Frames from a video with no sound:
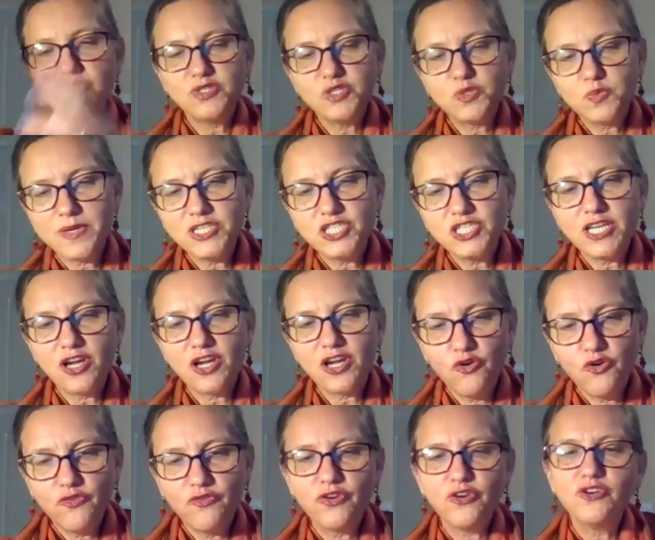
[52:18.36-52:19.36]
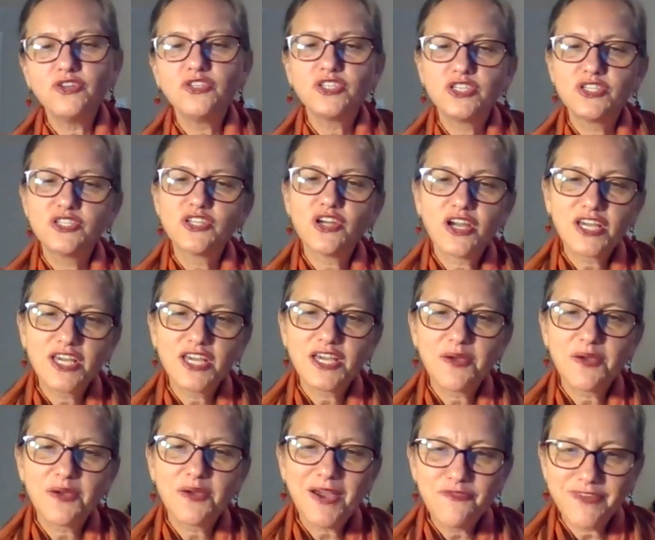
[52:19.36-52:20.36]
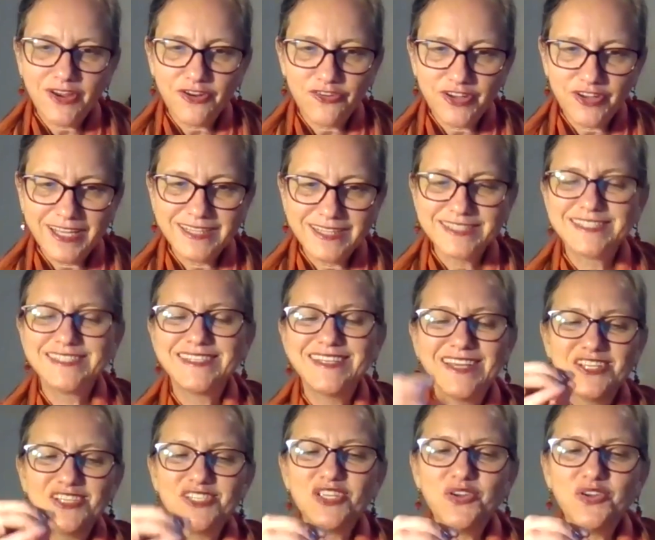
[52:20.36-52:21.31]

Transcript: so switching over to talking about variants.